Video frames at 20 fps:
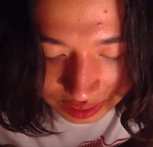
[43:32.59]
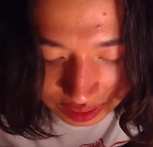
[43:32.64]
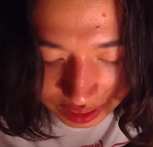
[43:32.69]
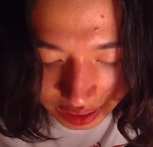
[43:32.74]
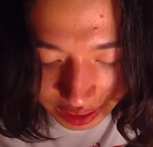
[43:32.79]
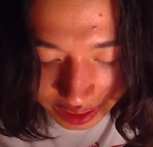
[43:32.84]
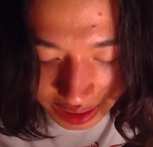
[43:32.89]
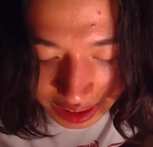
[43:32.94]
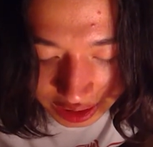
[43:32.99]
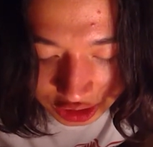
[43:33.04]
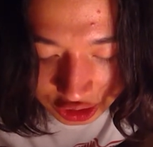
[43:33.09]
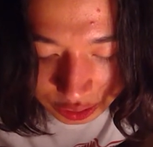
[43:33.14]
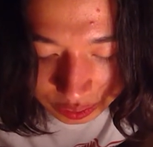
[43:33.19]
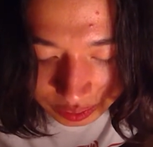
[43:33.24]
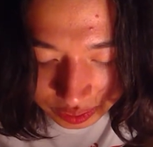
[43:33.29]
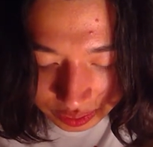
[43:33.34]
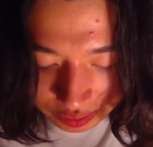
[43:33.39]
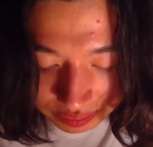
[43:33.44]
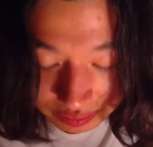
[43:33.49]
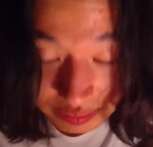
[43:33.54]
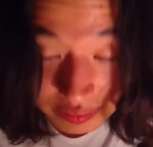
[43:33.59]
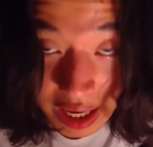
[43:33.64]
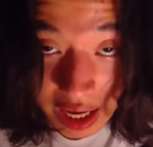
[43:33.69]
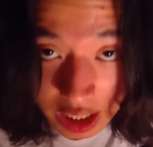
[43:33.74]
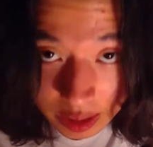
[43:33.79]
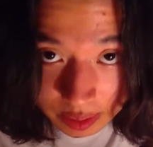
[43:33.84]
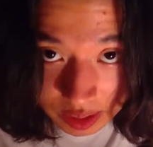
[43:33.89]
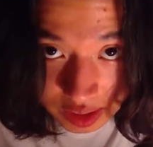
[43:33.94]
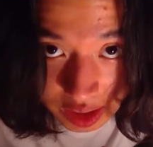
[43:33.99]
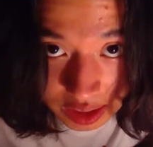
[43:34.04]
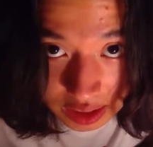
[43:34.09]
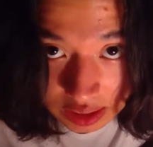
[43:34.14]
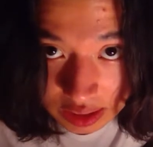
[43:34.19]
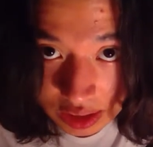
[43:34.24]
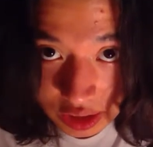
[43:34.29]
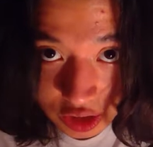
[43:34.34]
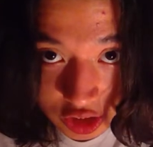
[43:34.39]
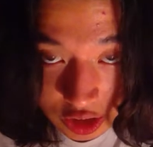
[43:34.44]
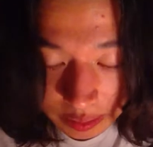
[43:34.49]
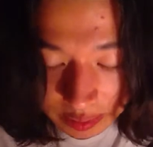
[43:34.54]
Actual animal
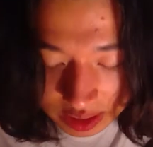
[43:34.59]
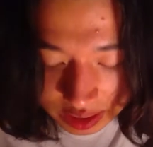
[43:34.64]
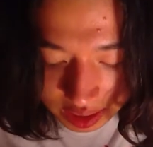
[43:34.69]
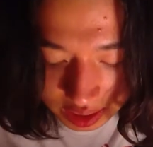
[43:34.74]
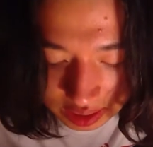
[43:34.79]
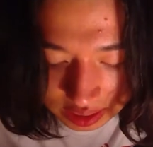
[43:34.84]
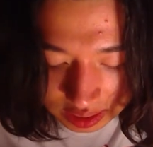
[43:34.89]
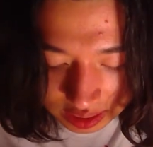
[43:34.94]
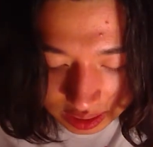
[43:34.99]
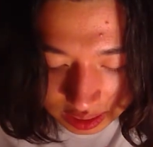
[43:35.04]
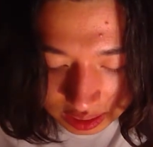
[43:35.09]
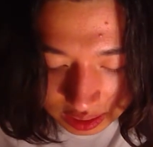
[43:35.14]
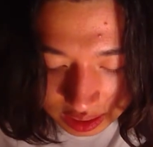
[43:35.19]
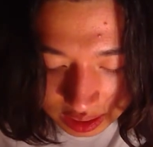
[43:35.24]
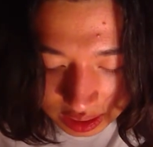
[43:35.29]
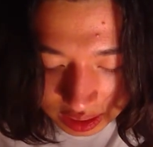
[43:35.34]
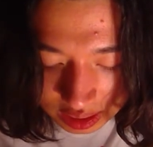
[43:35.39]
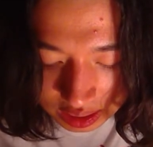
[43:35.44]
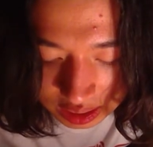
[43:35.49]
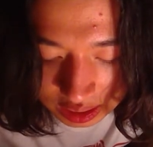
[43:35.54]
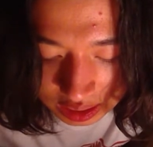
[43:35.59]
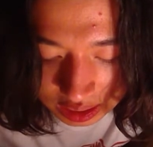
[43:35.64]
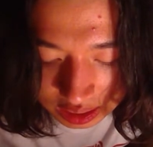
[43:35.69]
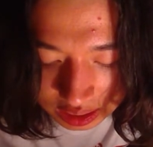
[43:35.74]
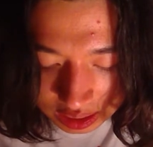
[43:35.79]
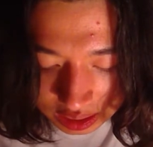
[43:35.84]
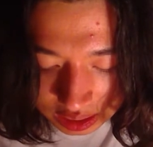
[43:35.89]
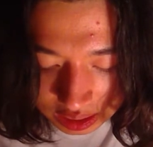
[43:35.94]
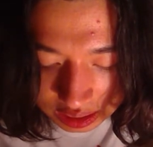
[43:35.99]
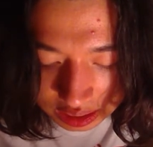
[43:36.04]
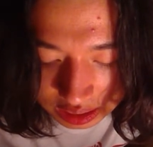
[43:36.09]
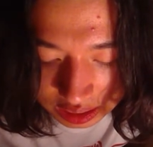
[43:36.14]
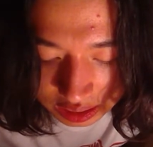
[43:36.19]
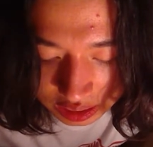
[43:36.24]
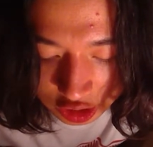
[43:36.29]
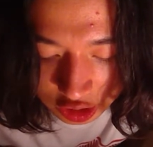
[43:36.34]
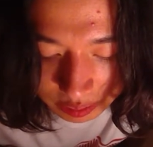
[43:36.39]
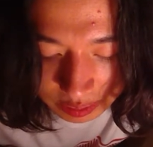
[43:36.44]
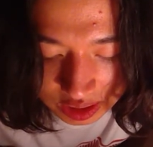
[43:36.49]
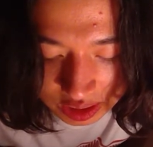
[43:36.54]
testing, human testing,
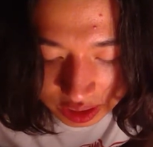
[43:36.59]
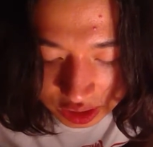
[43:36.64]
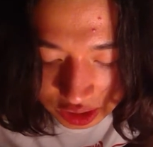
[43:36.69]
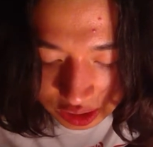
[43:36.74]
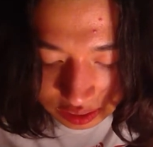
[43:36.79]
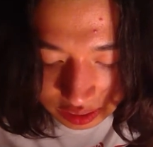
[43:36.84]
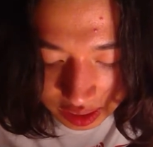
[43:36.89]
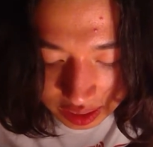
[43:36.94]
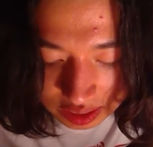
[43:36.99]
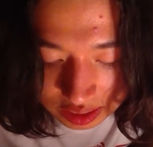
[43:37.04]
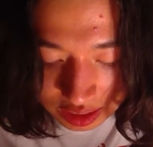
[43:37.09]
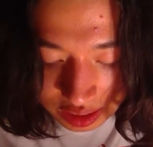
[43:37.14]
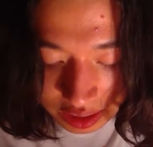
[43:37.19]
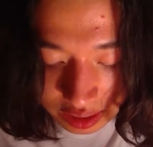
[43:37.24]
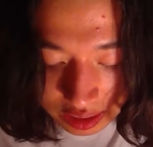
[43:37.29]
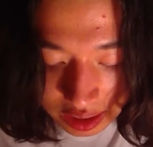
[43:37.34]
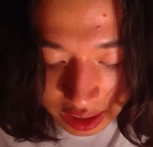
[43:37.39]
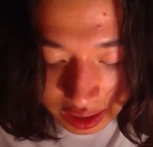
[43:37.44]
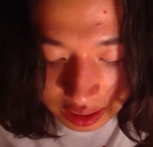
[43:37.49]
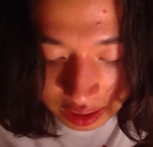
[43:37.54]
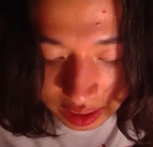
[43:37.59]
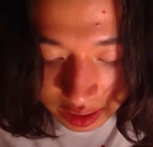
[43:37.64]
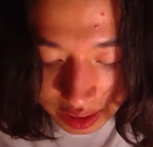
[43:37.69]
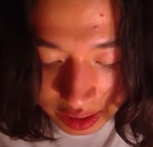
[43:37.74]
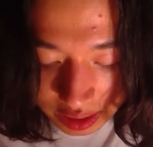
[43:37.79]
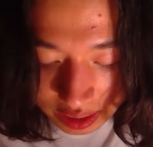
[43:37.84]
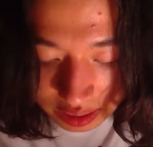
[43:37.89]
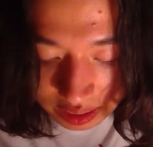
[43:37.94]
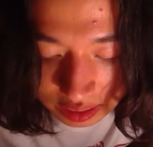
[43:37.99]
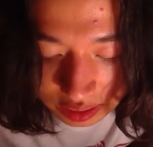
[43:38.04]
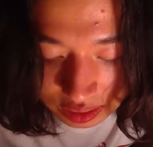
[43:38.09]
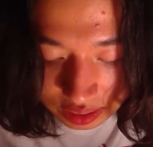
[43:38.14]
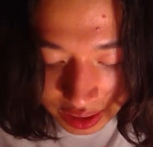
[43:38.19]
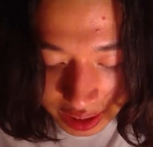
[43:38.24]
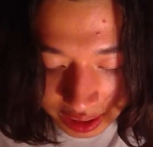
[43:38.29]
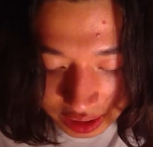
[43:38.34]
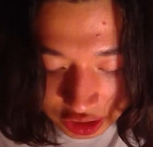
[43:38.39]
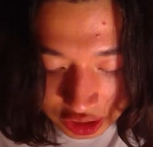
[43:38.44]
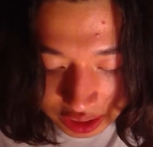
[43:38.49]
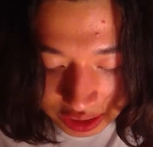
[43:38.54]
human tissue testing, and then
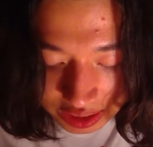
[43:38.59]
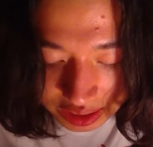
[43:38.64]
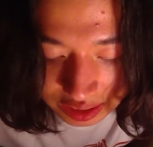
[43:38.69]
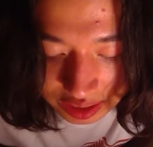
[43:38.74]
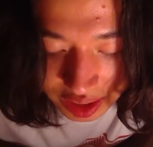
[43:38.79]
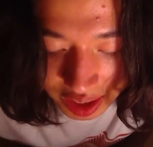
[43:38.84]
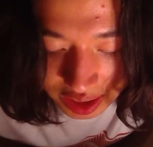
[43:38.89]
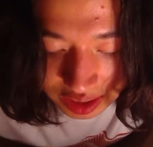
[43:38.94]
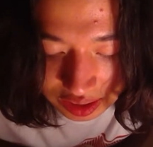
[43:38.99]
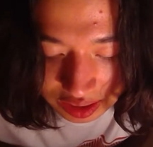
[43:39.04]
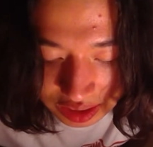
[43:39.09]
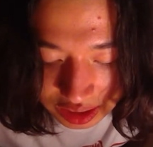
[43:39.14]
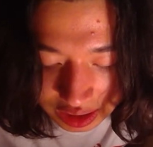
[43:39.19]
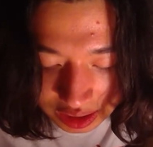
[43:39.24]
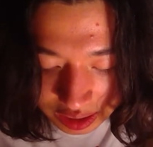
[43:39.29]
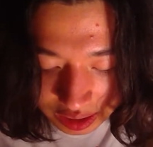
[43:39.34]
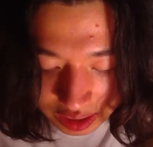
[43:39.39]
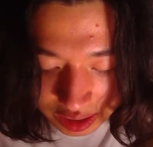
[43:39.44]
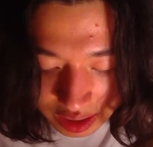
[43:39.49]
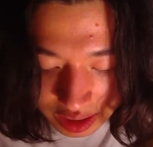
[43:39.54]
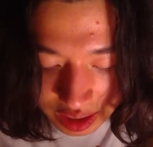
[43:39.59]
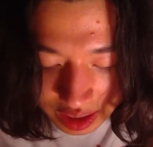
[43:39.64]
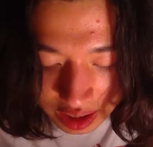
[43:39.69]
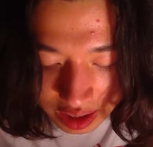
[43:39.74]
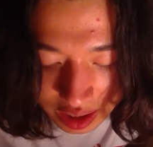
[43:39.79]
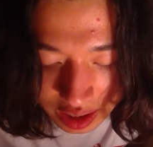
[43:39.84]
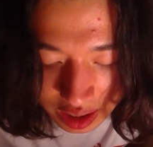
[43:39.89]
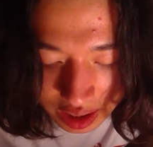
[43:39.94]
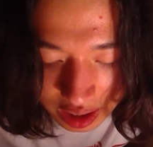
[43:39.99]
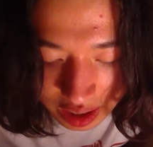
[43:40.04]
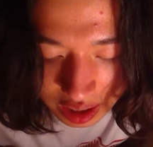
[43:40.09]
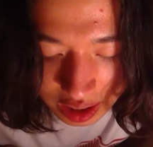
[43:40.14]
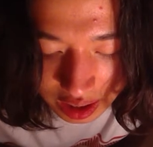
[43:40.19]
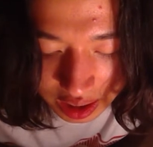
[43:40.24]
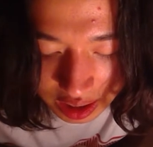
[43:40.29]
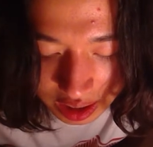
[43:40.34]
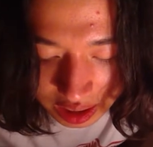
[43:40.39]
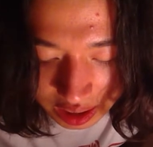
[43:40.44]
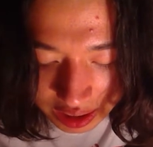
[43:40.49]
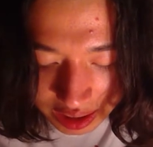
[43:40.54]
actually testing
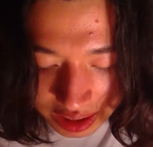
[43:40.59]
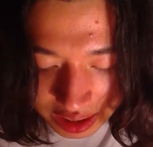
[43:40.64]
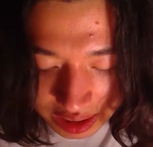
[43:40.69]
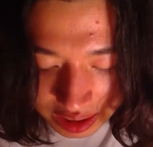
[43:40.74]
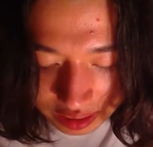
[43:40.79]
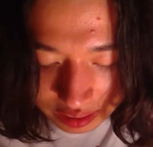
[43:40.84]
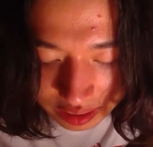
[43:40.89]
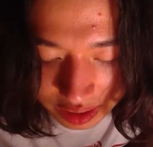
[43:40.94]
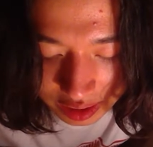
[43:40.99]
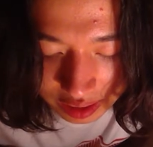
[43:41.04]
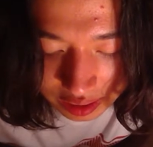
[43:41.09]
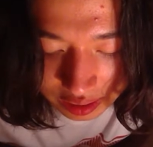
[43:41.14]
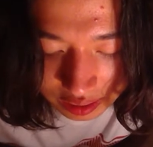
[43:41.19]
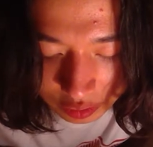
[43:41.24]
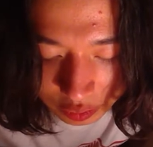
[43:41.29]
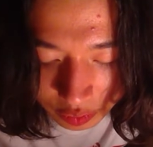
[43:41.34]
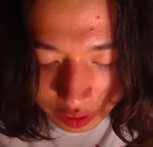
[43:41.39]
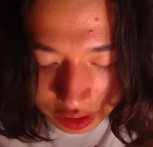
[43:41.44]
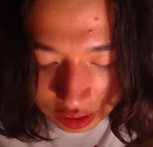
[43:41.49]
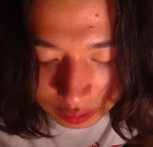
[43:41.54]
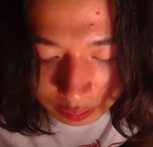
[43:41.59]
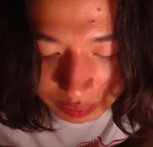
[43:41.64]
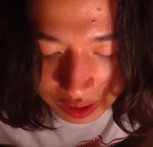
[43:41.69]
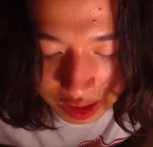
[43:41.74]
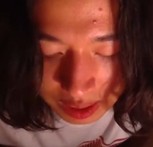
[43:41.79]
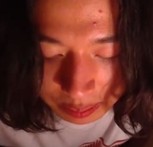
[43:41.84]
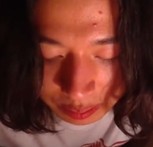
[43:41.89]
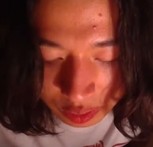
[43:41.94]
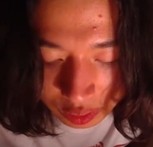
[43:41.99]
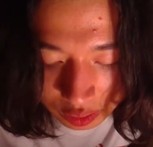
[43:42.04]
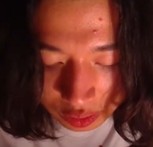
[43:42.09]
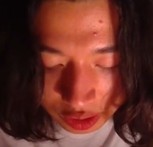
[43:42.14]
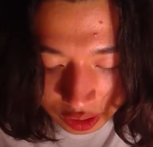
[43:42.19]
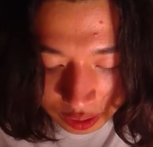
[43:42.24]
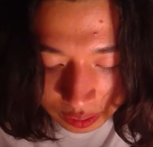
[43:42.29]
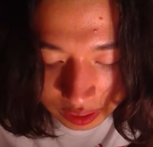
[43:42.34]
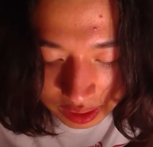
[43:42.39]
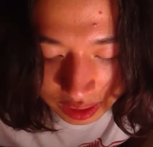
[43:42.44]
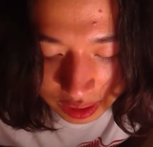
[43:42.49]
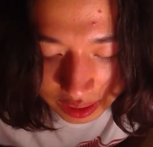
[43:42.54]
it with people
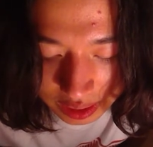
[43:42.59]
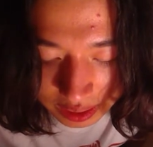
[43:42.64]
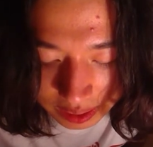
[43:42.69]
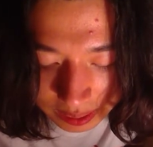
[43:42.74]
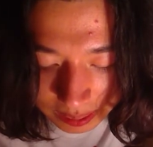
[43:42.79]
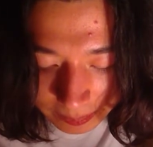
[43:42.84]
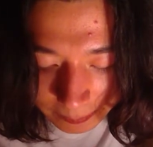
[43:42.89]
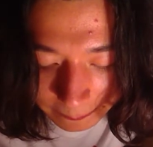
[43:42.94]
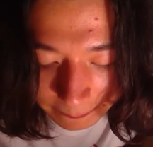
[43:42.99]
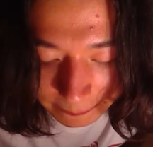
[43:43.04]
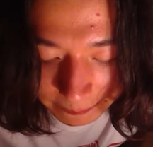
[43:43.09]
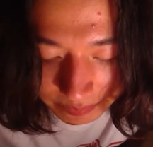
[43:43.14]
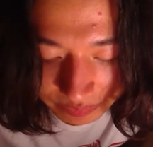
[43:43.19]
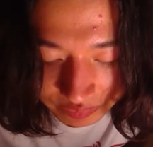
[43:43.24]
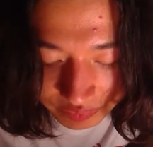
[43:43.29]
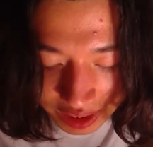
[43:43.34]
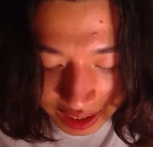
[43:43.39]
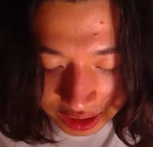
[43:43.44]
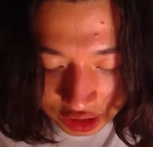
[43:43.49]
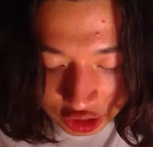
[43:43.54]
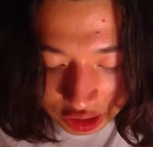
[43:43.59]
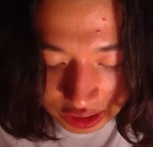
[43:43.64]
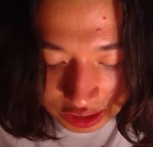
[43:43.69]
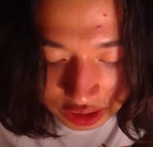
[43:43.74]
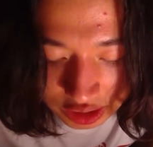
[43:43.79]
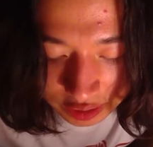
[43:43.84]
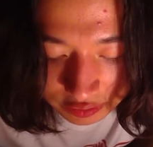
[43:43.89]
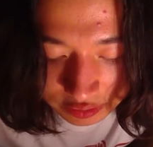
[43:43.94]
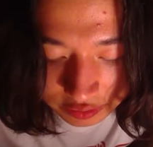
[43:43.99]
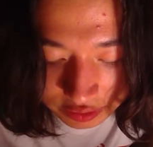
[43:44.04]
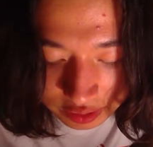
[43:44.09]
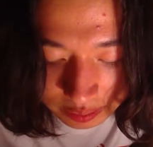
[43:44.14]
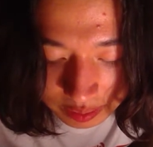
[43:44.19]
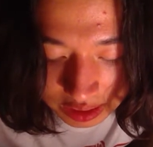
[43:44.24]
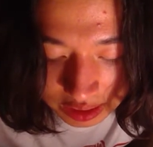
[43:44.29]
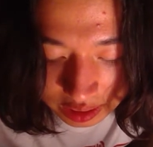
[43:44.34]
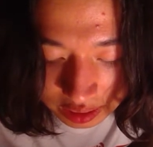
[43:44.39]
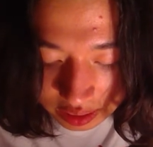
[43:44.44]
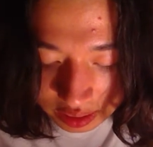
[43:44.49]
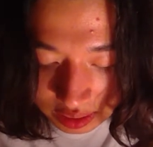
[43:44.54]
who are actually suffering from
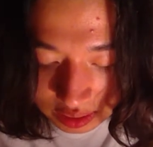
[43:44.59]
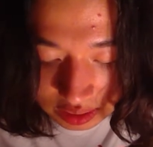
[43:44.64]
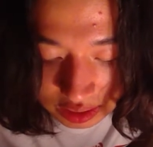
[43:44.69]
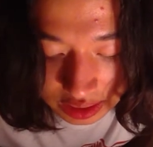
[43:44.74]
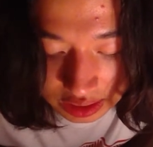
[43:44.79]
the illness.